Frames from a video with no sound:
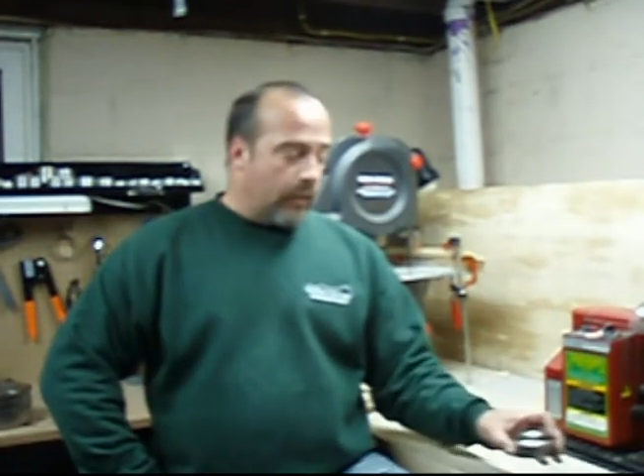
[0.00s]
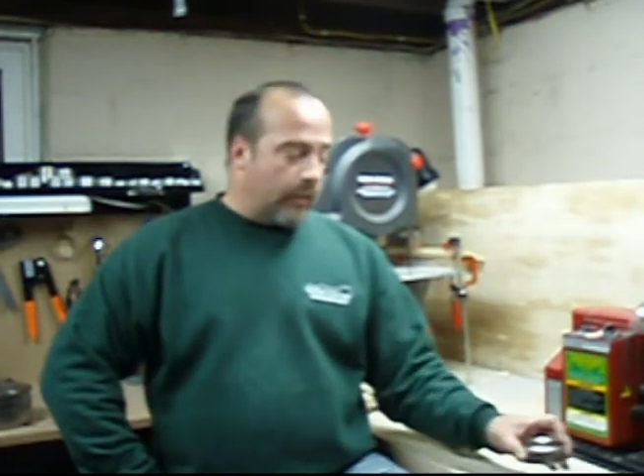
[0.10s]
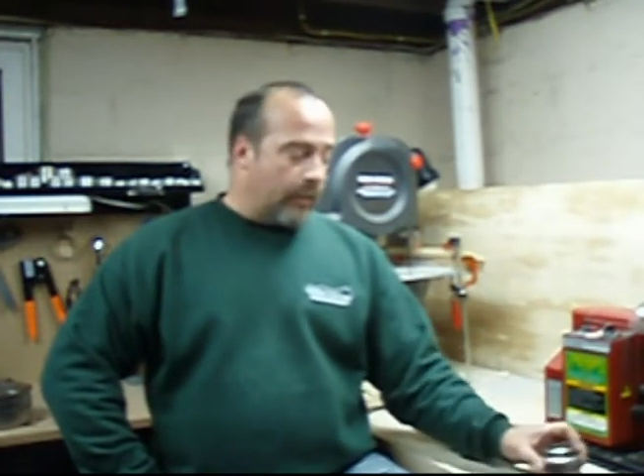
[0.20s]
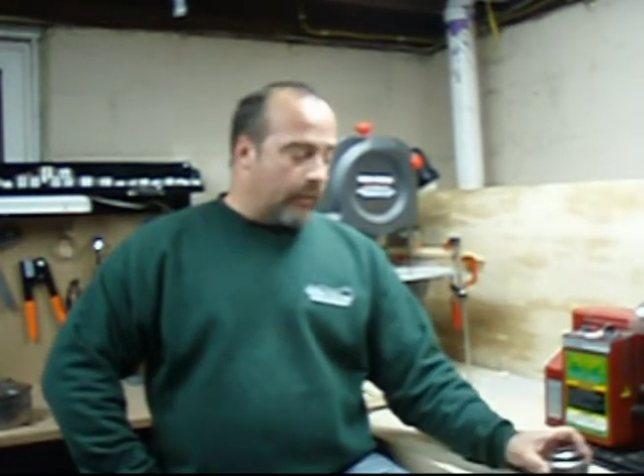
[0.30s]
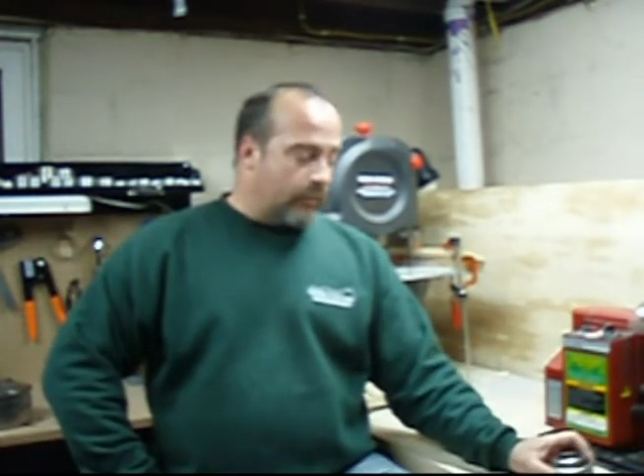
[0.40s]

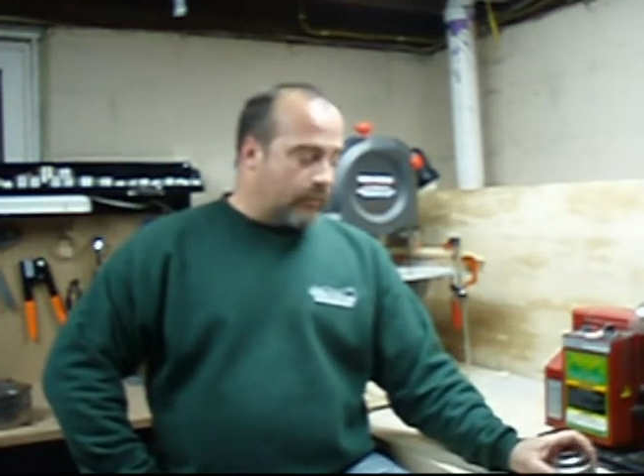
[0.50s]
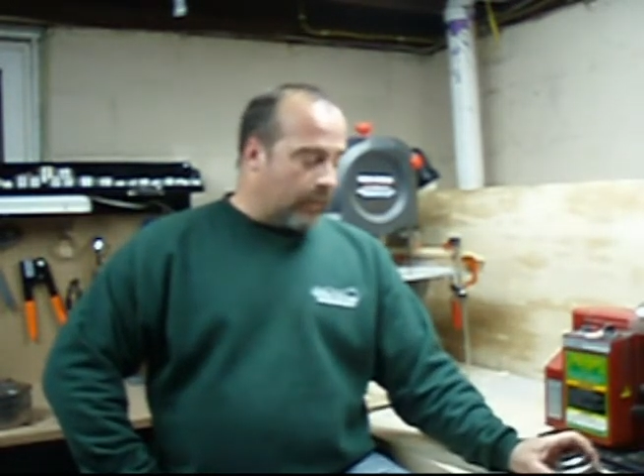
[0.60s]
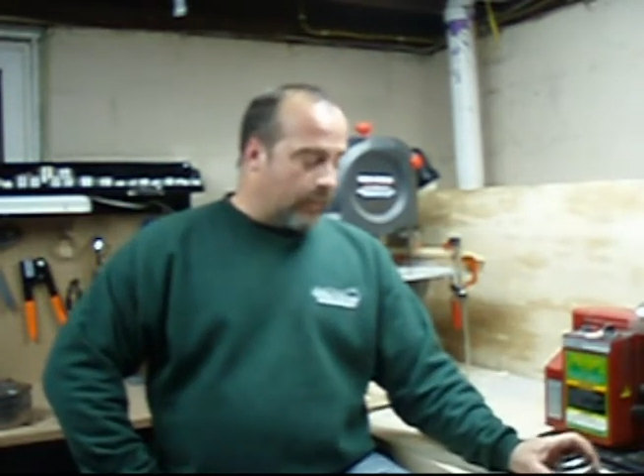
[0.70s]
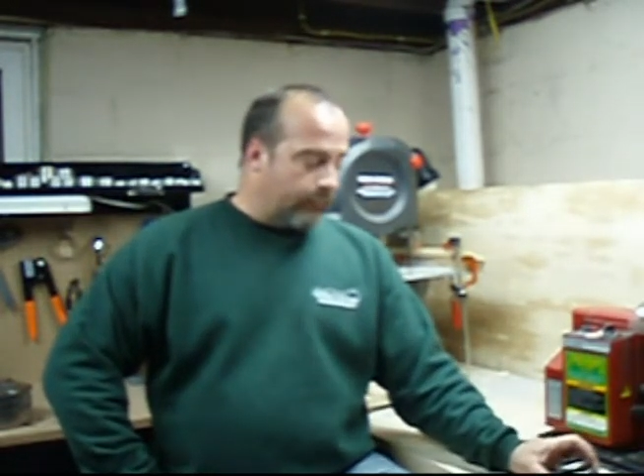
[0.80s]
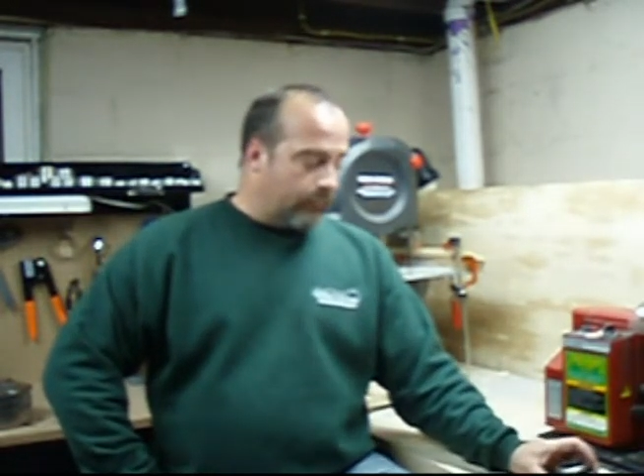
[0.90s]
and
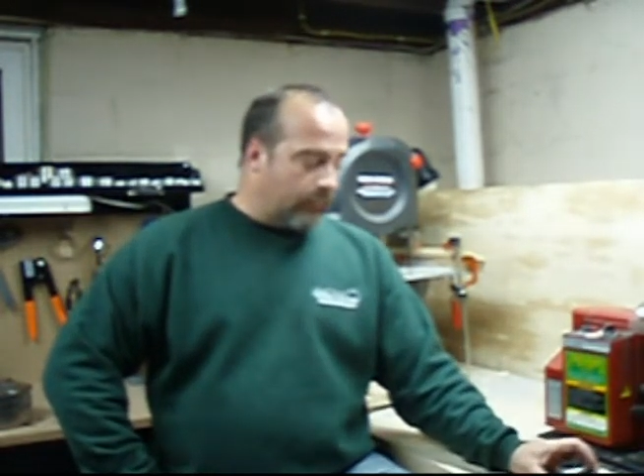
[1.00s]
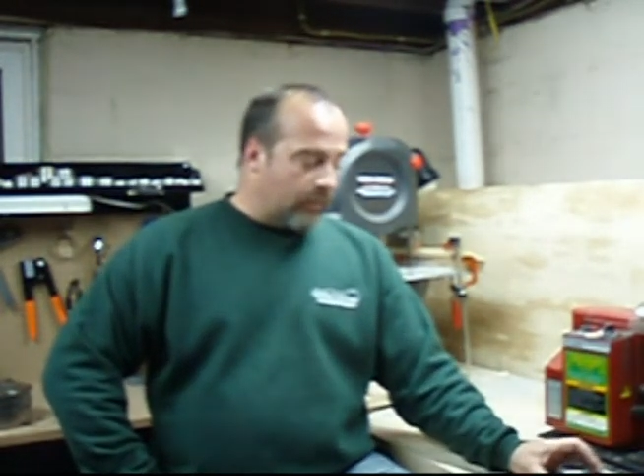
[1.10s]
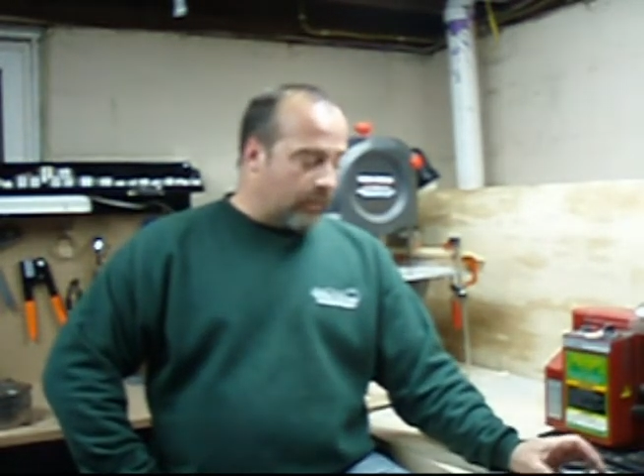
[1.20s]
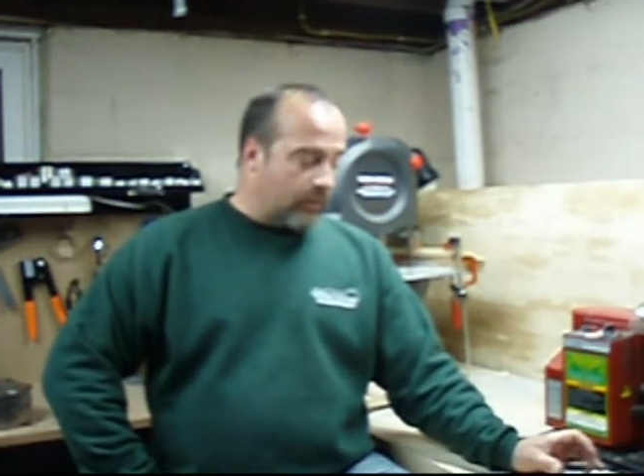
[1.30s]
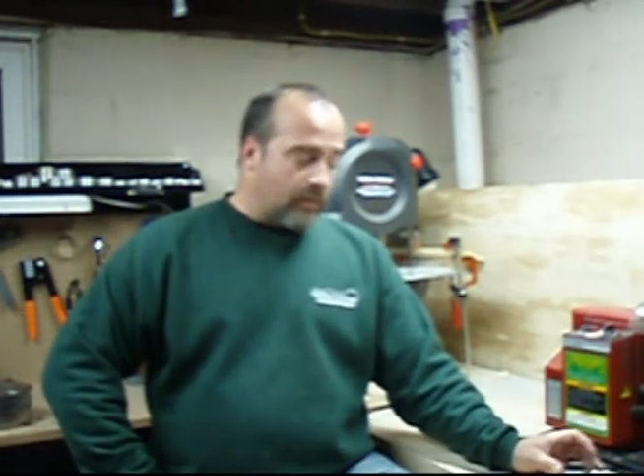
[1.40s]

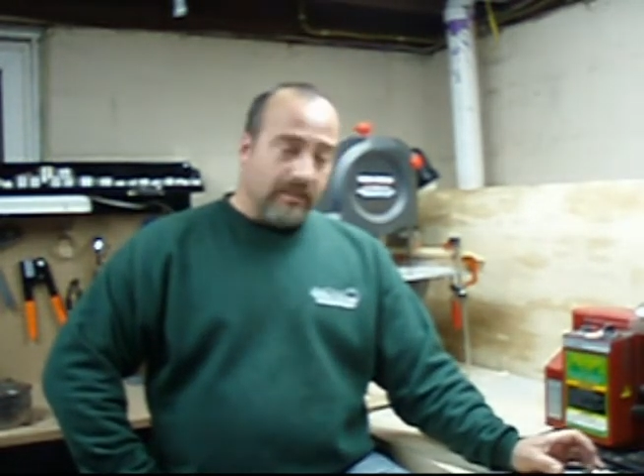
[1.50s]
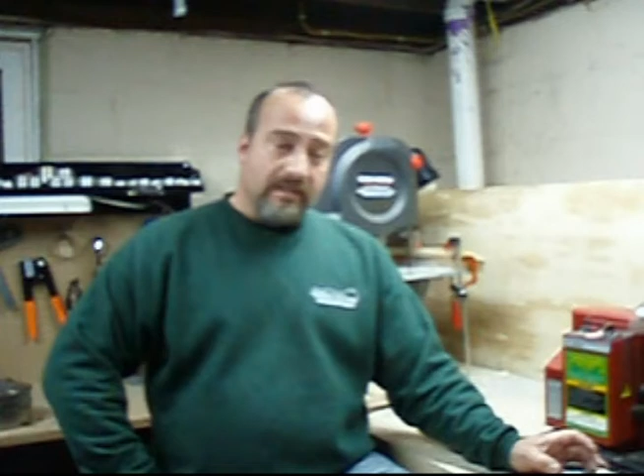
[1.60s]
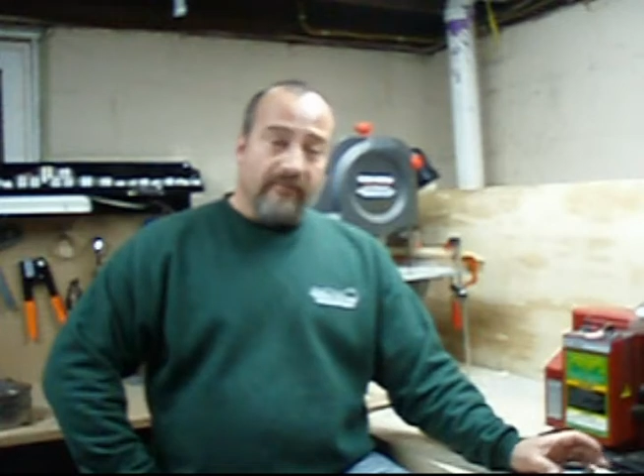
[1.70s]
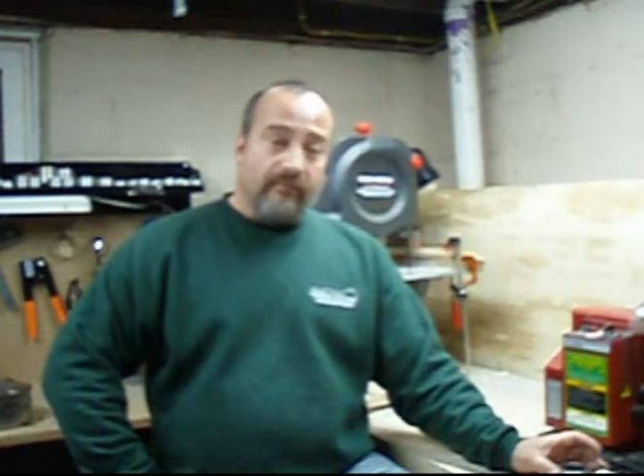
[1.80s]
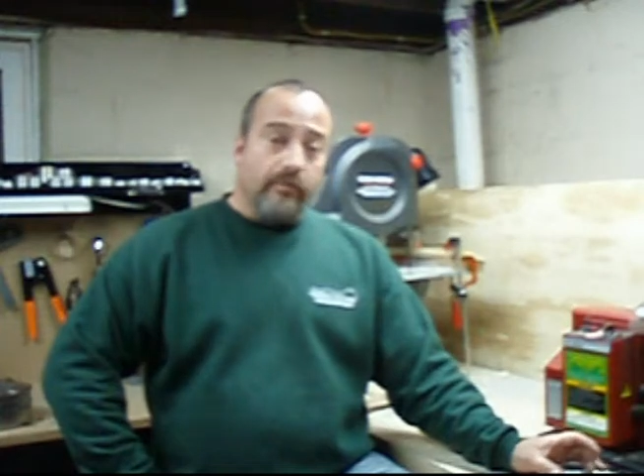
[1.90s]
it's got
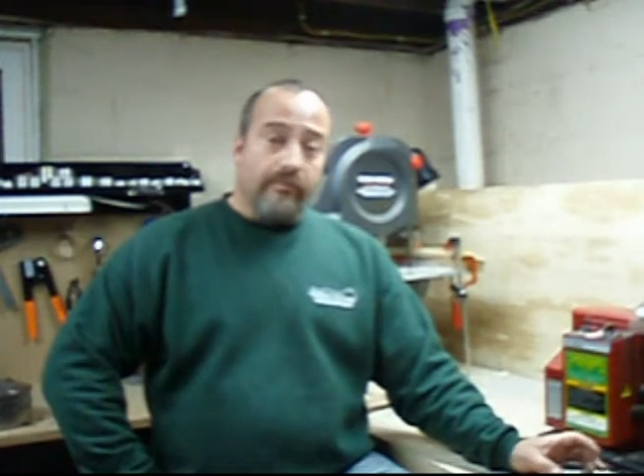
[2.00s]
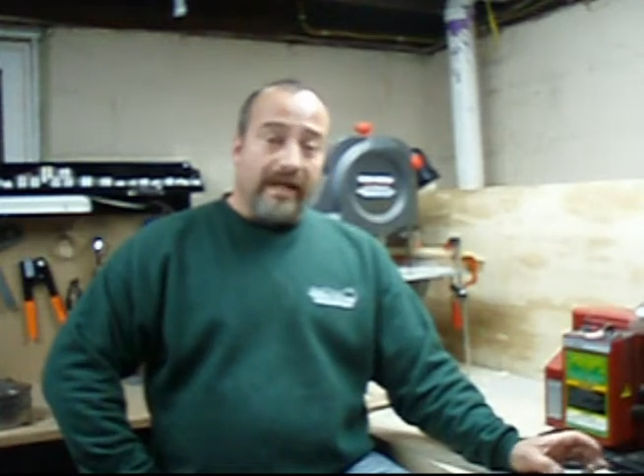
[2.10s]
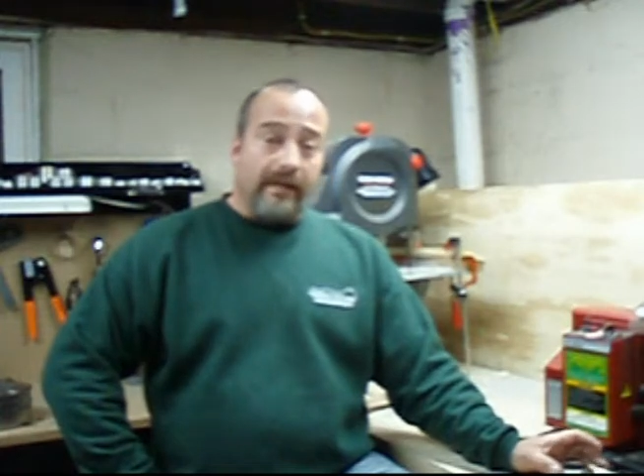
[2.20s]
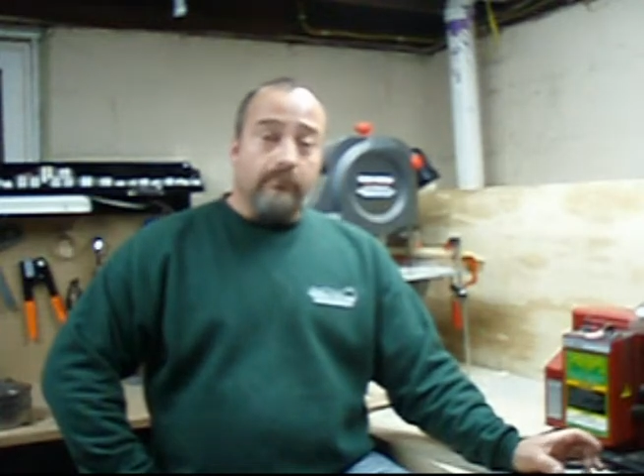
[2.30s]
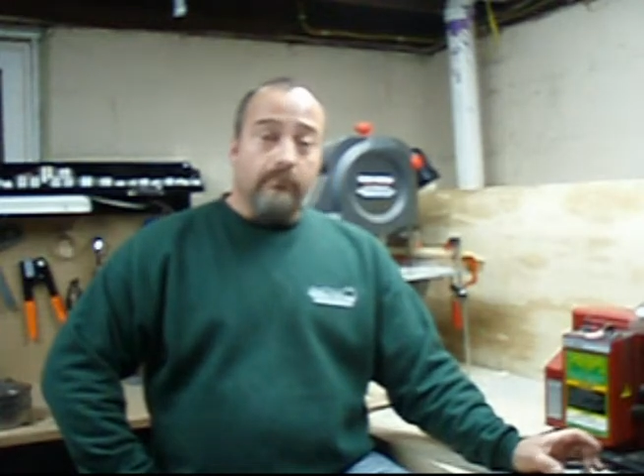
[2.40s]
the Evernew
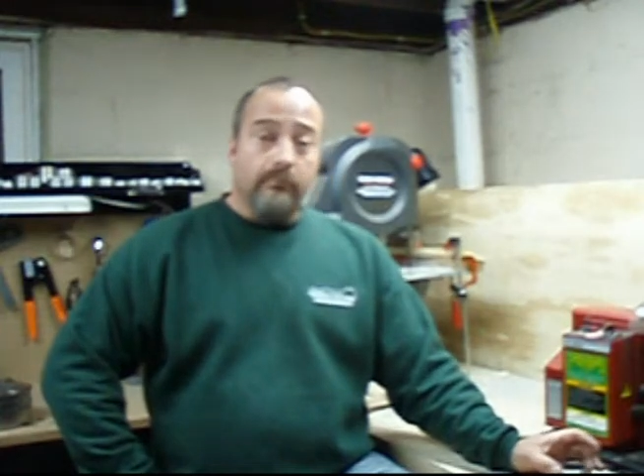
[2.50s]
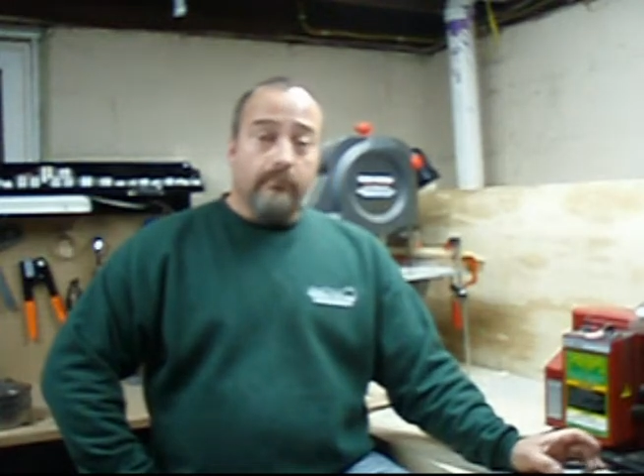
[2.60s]
name,